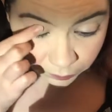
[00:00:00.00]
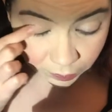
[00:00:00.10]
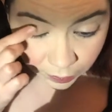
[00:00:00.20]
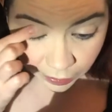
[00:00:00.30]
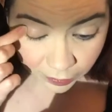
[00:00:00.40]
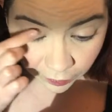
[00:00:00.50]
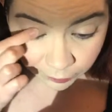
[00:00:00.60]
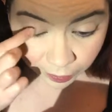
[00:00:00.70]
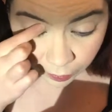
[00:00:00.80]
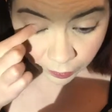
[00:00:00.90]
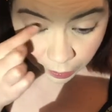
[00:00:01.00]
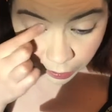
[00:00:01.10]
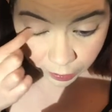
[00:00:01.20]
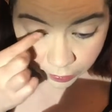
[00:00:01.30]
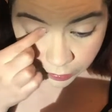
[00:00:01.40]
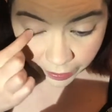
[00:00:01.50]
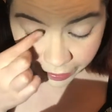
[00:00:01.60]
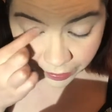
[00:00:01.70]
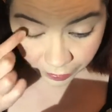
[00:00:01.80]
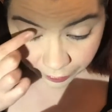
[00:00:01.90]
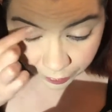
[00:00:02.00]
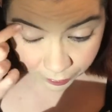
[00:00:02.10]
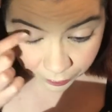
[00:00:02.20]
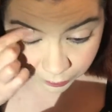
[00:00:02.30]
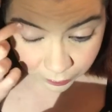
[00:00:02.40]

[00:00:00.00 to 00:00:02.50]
I love my coworkers. I still do.